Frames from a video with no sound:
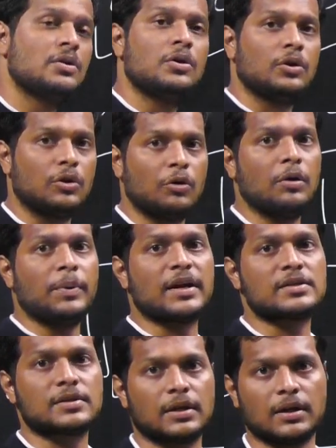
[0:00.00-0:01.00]
you will be
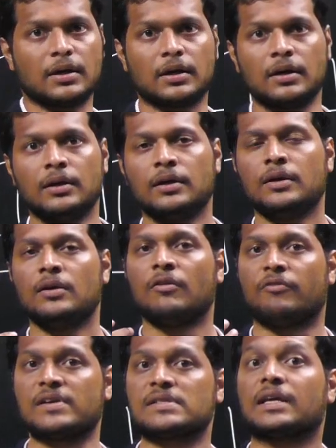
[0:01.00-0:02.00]

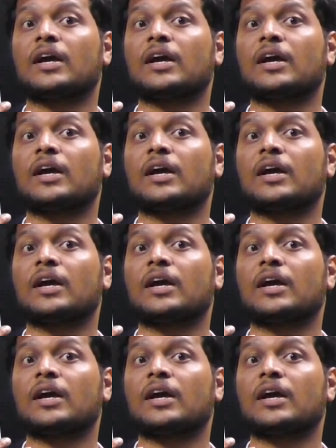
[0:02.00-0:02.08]
facing